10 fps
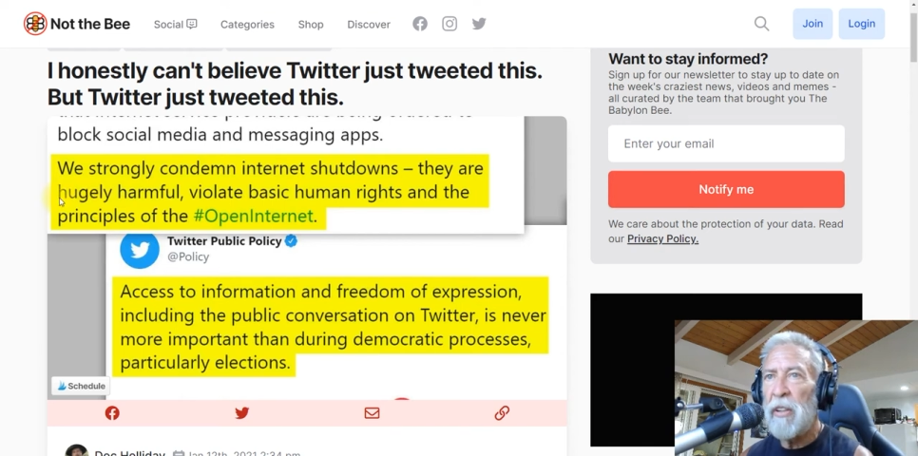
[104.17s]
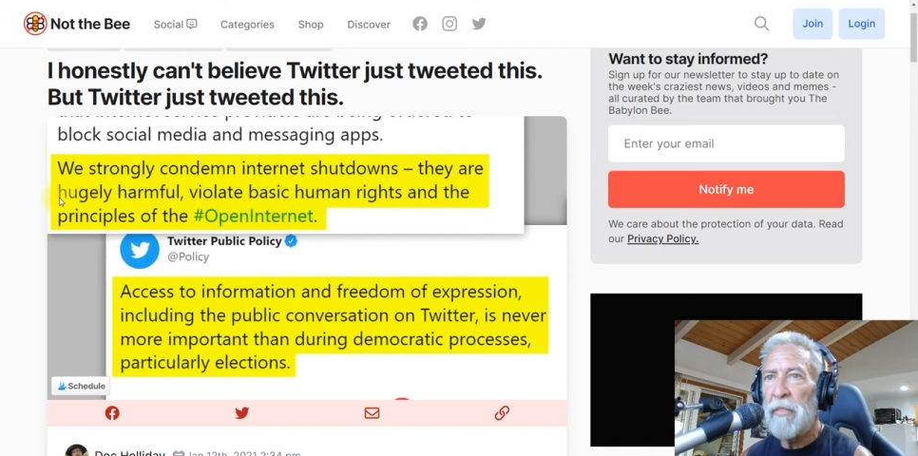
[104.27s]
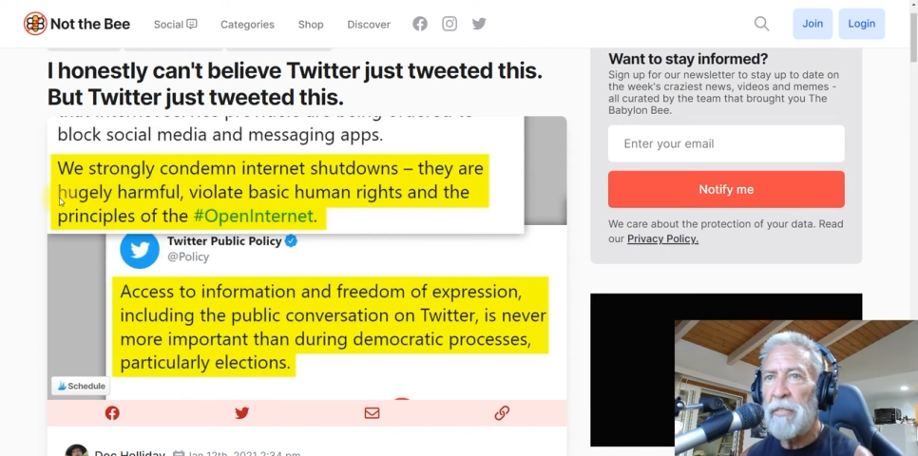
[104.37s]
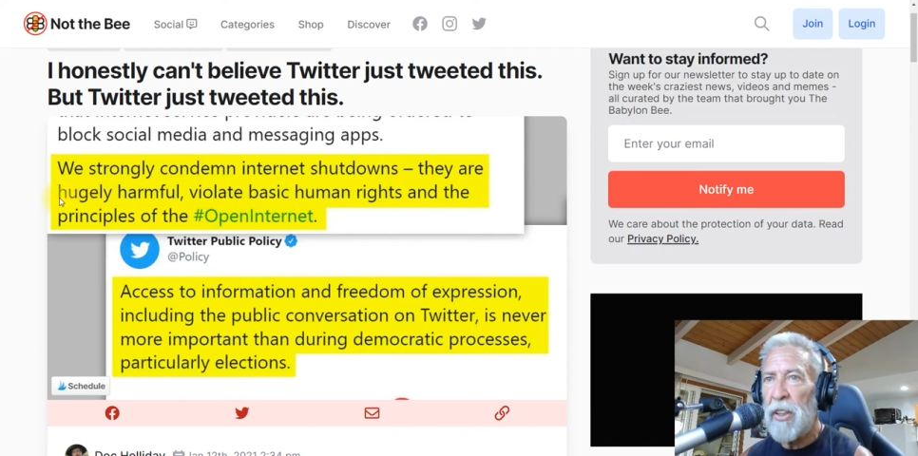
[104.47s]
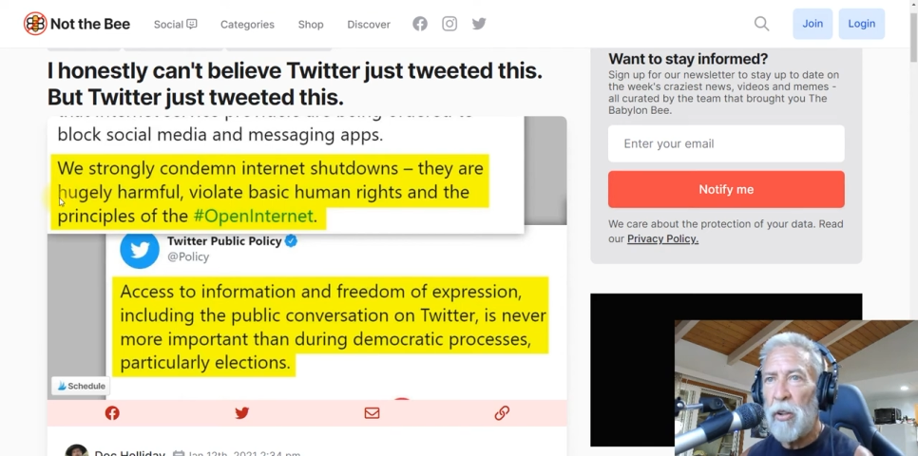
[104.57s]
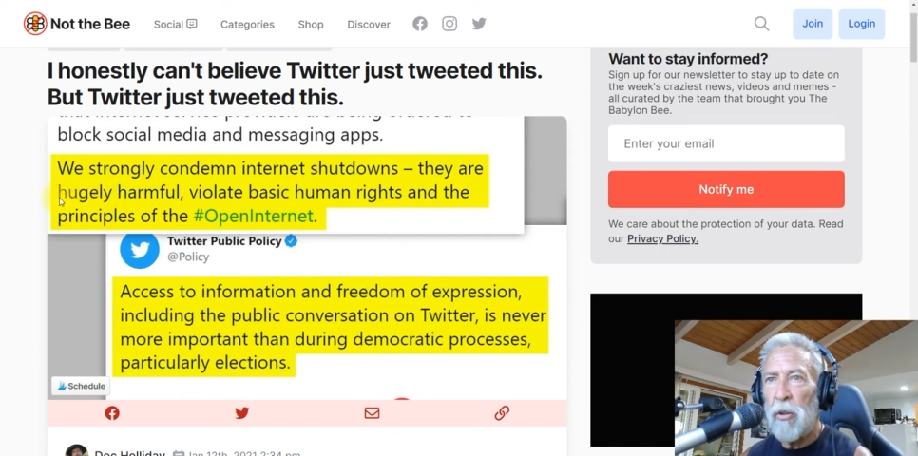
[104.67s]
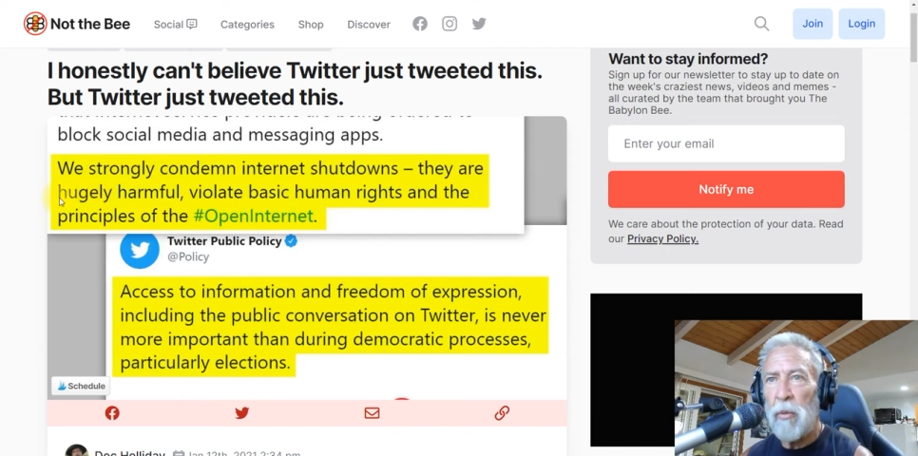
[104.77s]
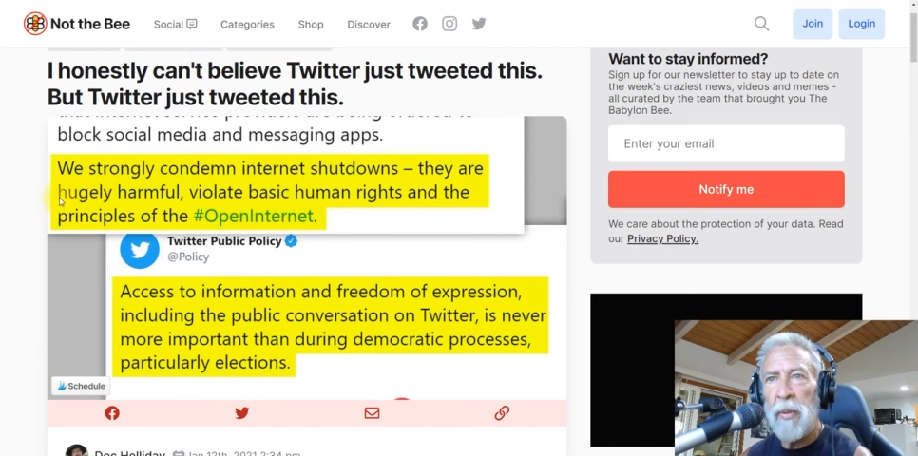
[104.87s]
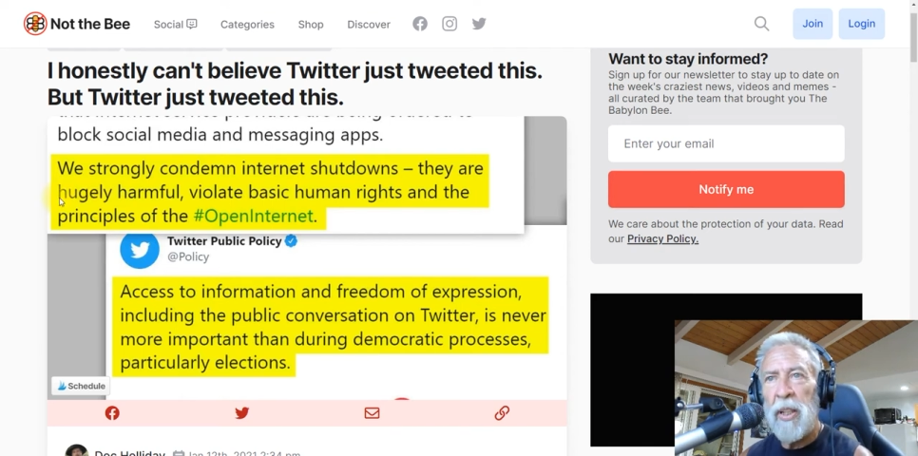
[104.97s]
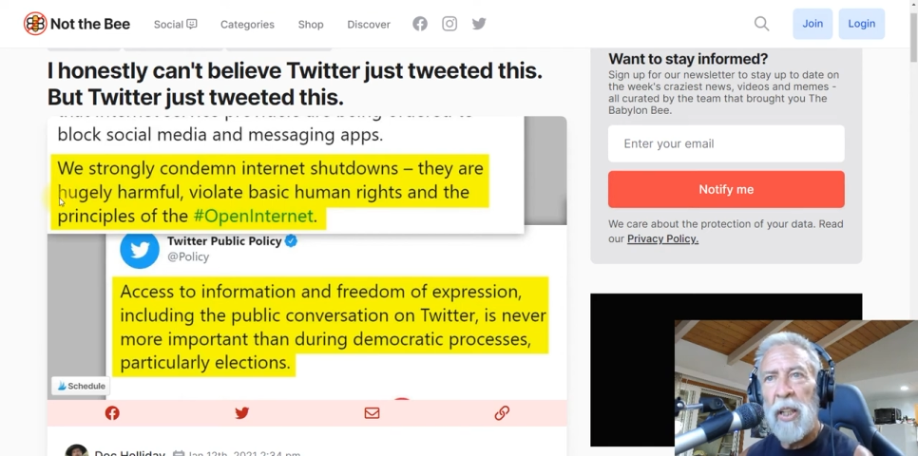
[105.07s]
of the
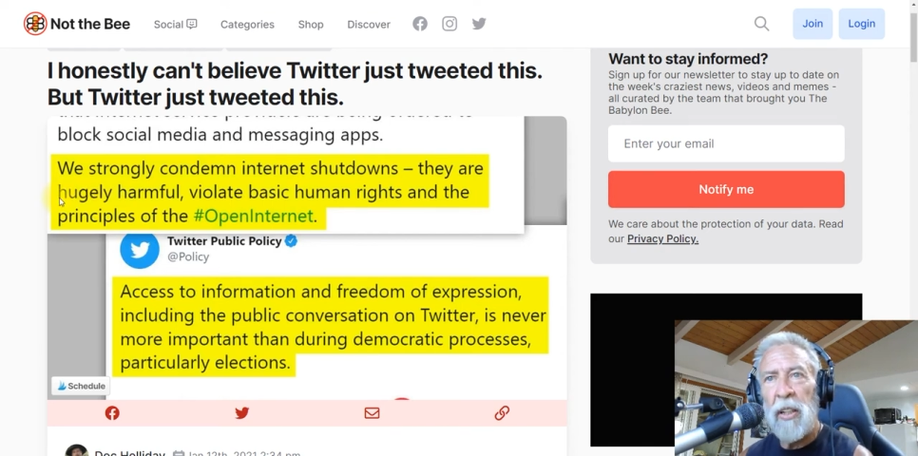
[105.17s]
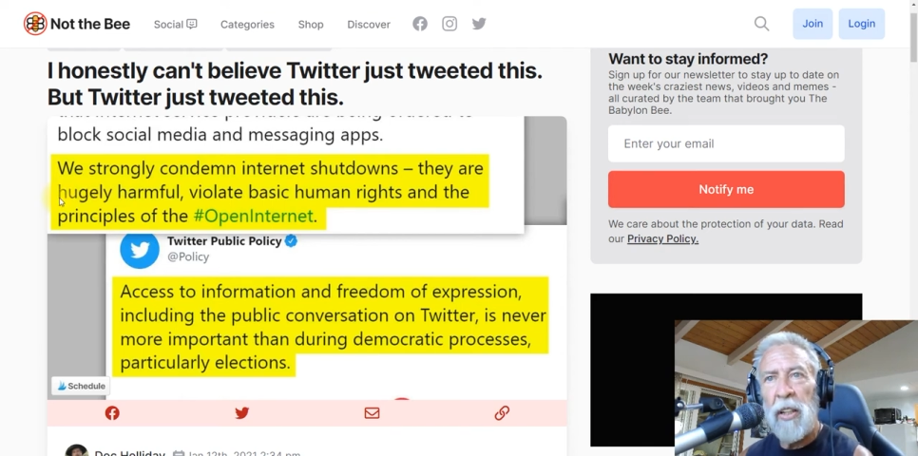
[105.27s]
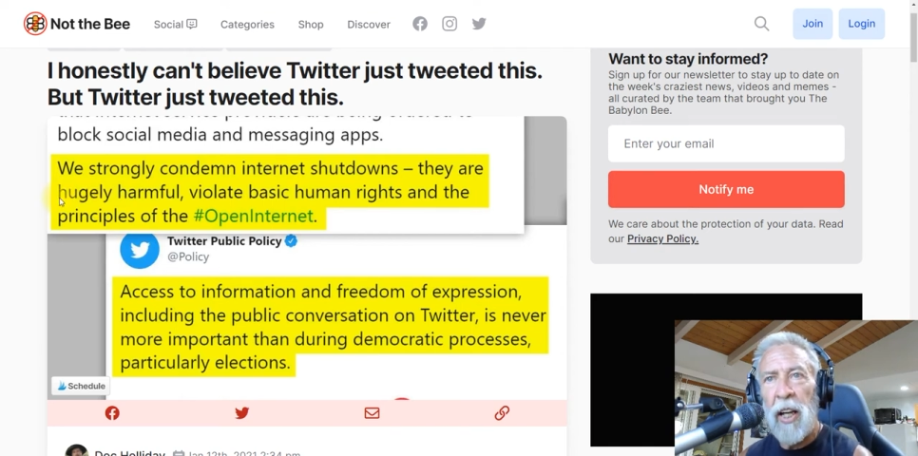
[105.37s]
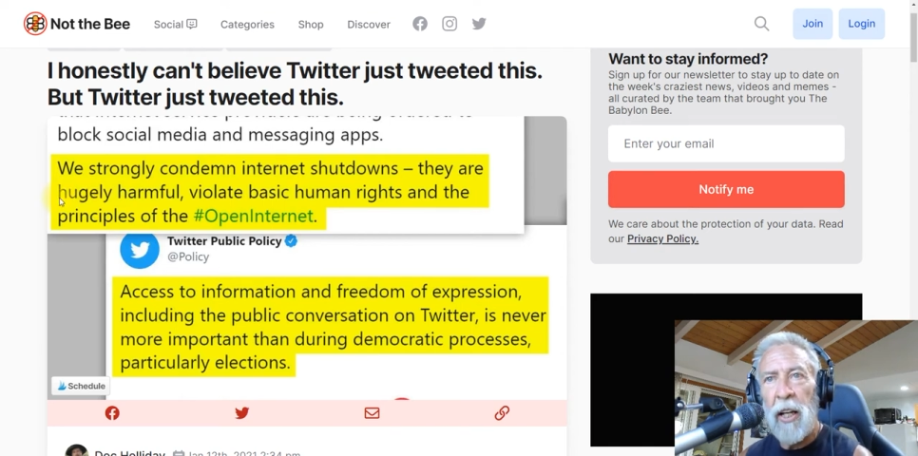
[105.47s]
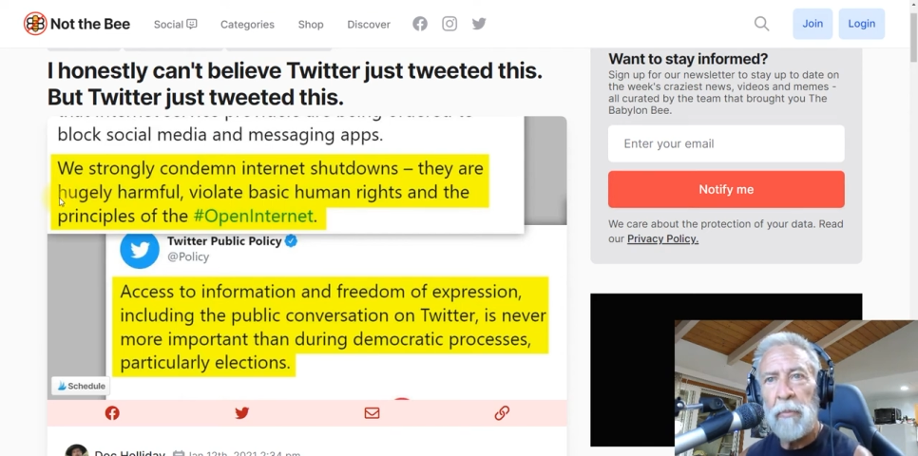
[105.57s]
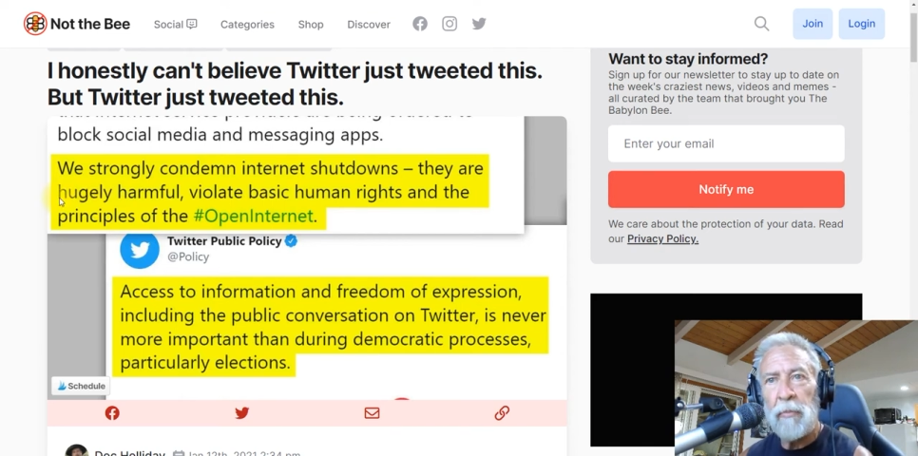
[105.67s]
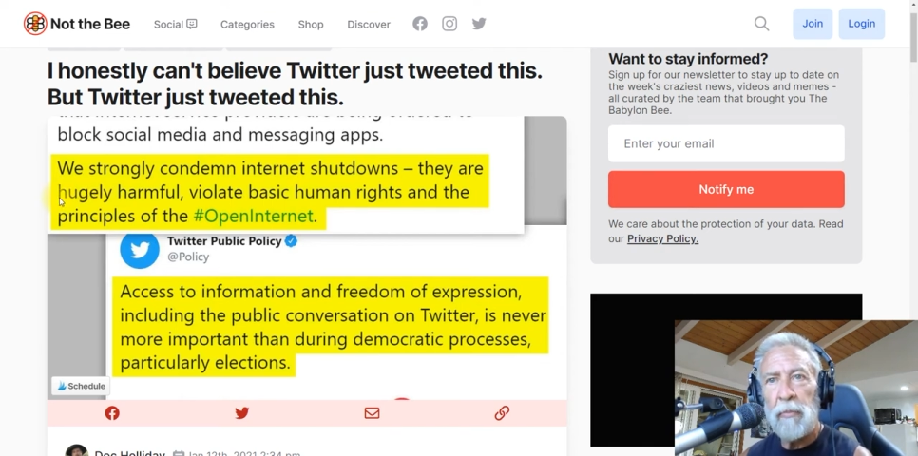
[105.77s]
open internet.